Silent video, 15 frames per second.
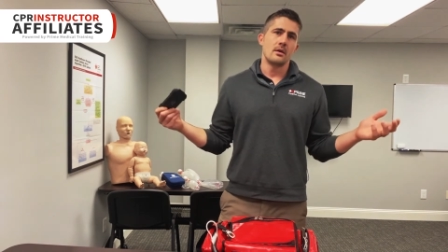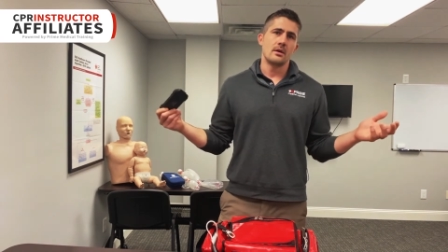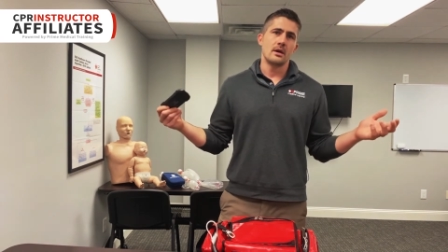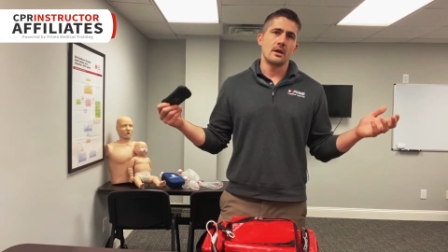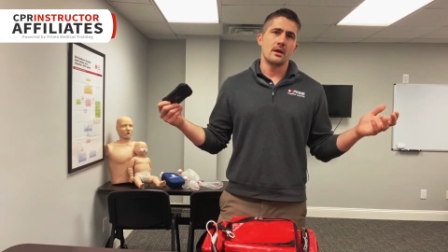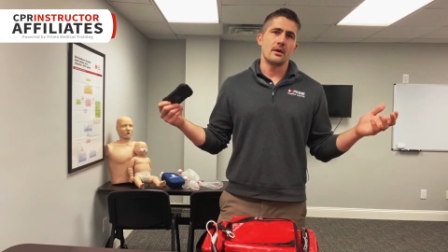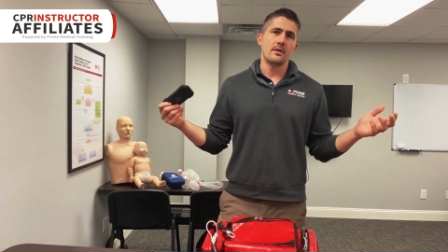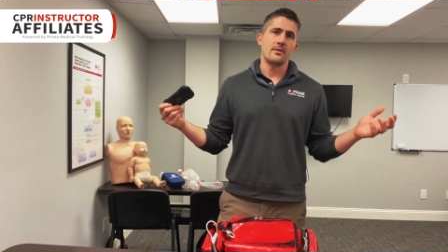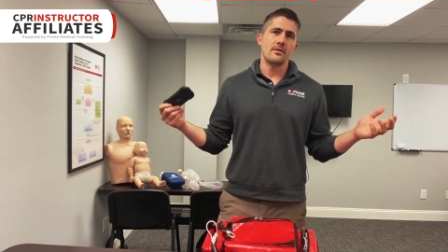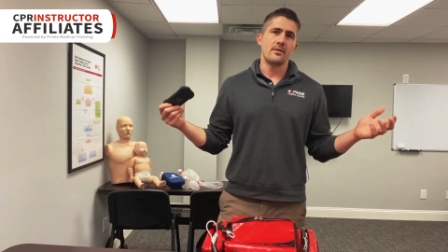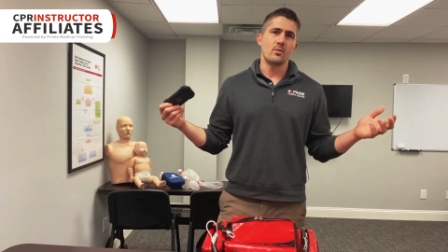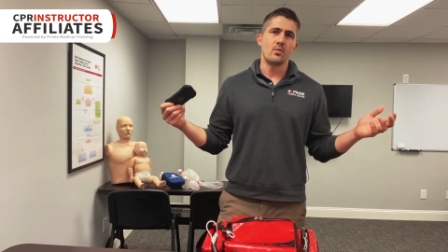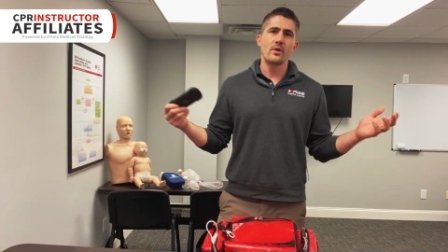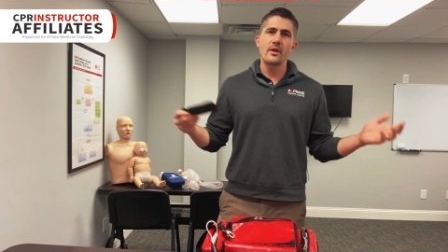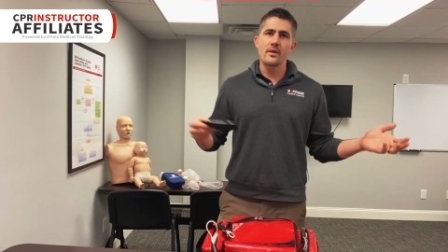uh, the
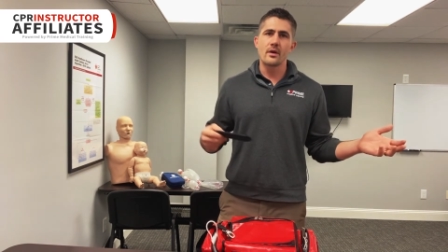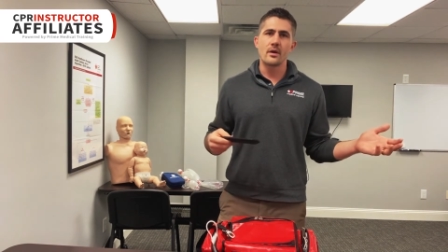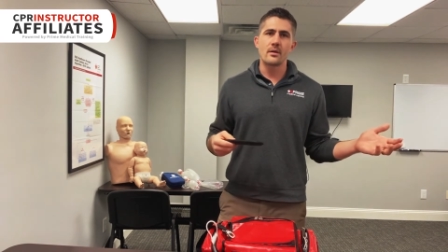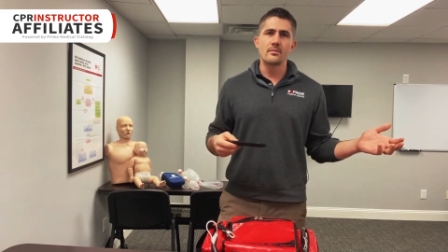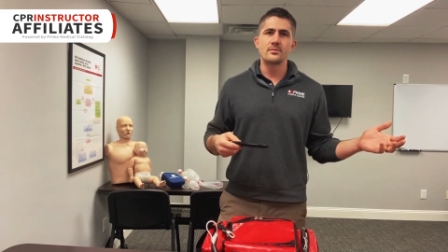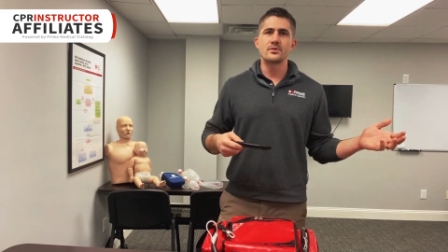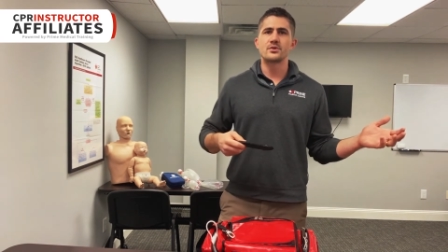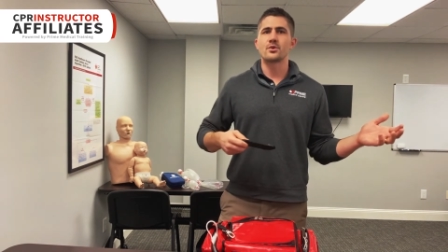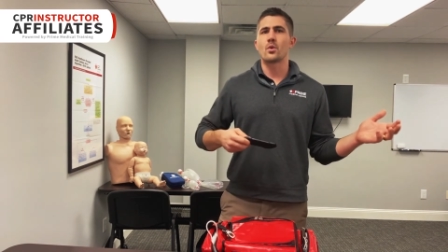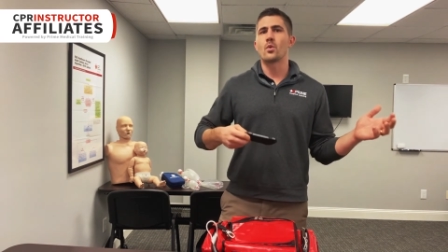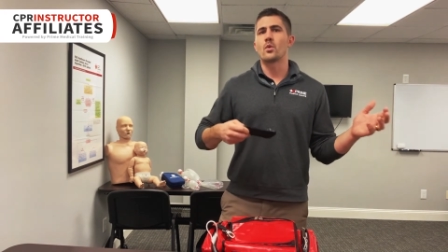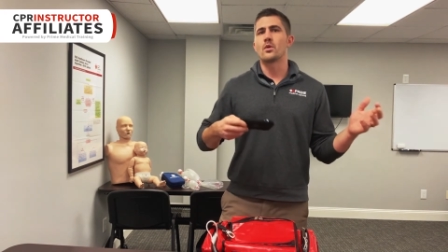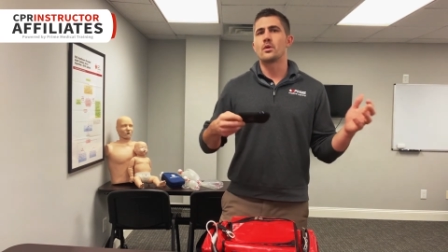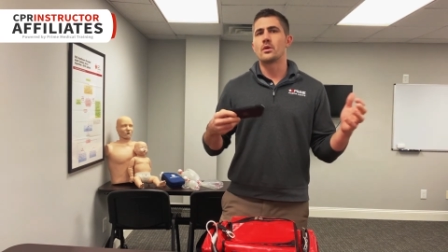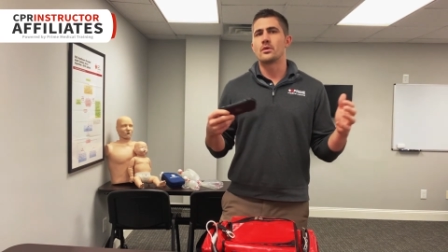rhythms
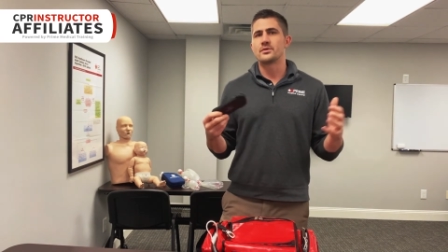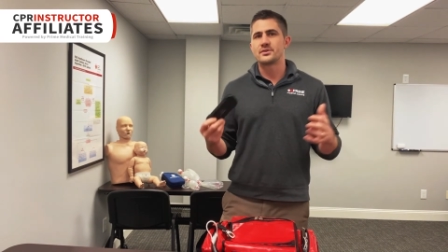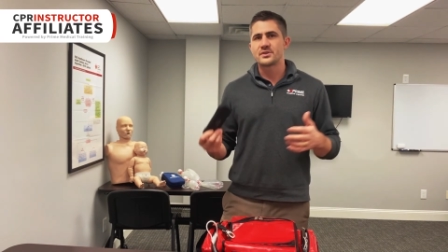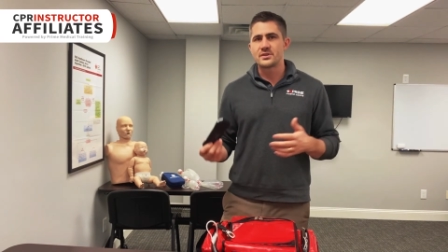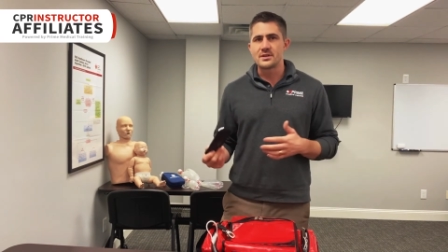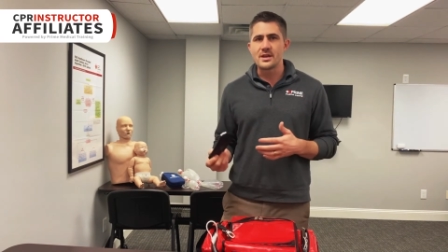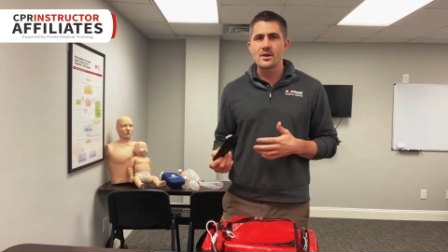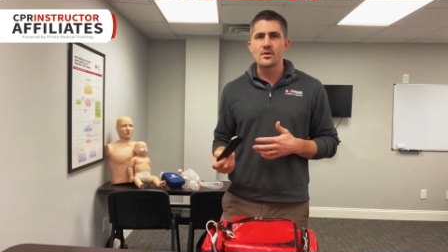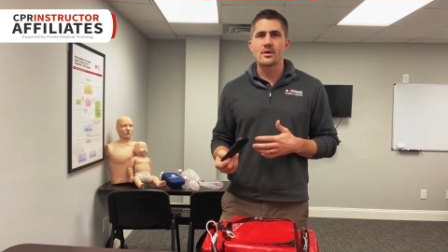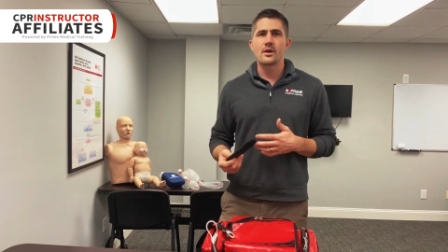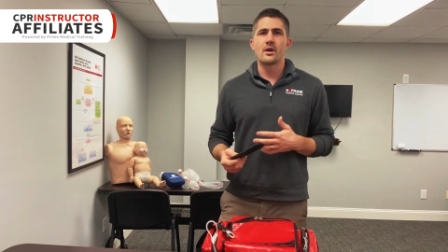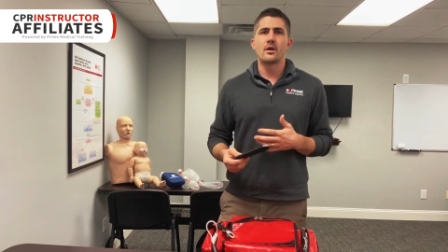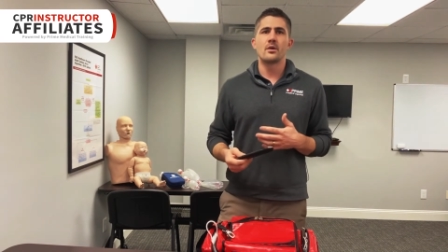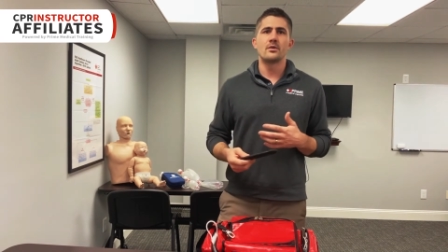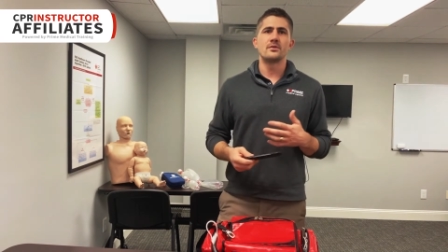or
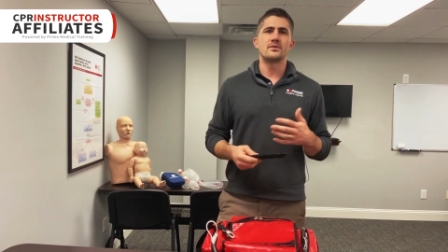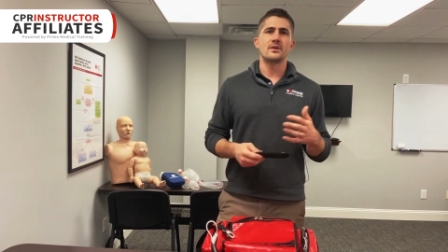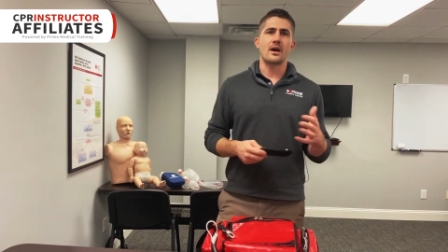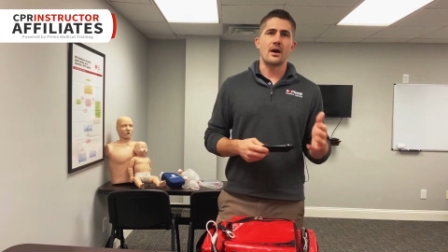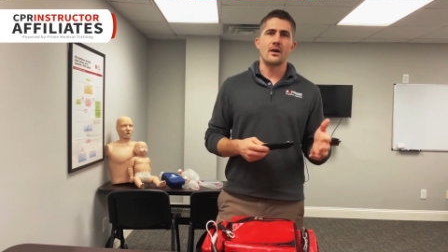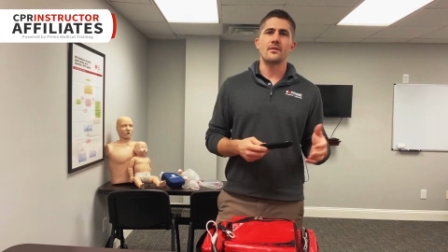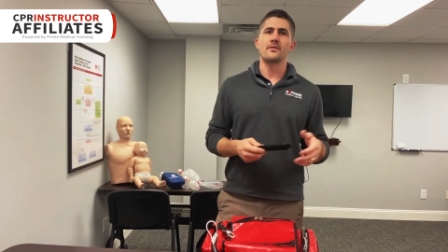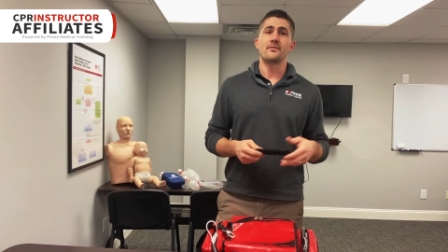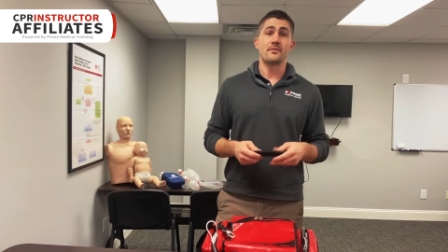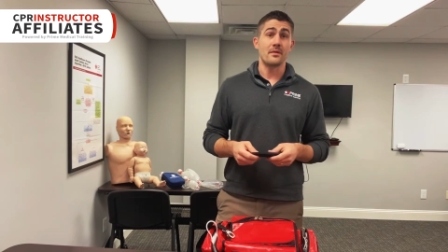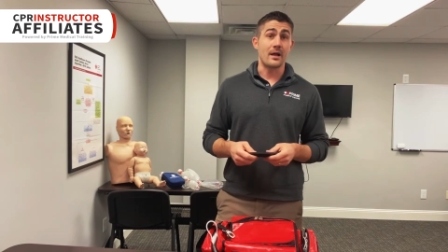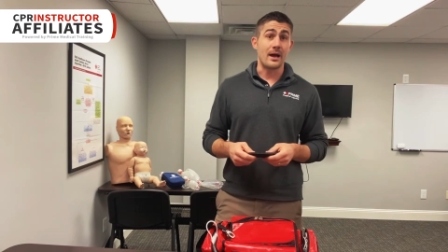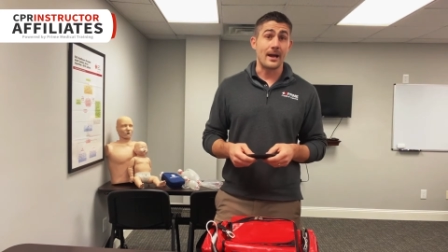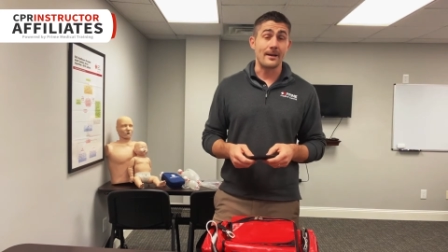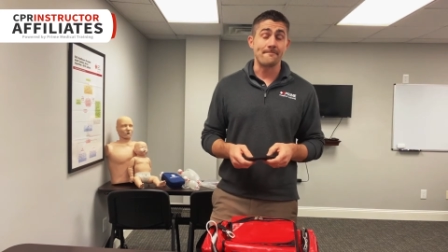scenarios on the
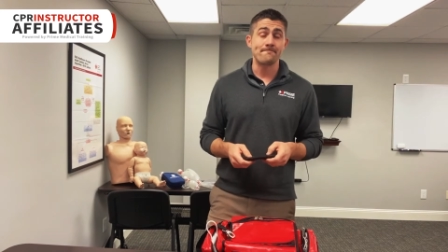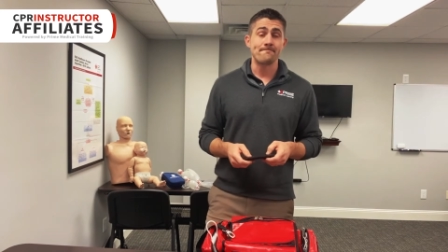fly.